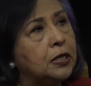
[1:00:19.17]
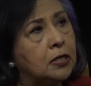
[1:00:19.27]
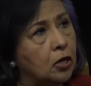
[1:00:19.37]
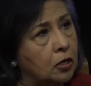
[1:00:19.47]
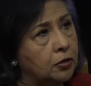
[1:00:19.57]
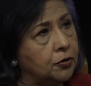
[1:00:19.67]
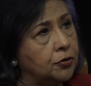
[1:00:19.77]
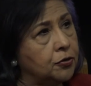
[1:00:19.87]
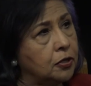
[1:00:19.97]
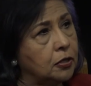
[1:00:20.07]

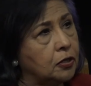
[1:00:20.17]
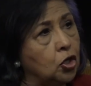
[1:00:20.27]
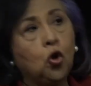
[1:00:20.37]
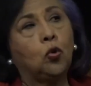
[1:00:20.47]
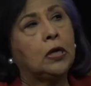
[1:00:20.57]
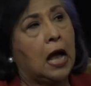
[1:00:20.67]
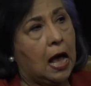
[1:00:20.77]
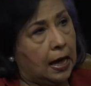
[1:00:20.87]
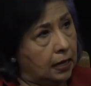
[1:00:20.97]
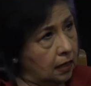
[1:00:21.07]
Sanders is an old
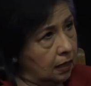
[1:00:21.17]
guy,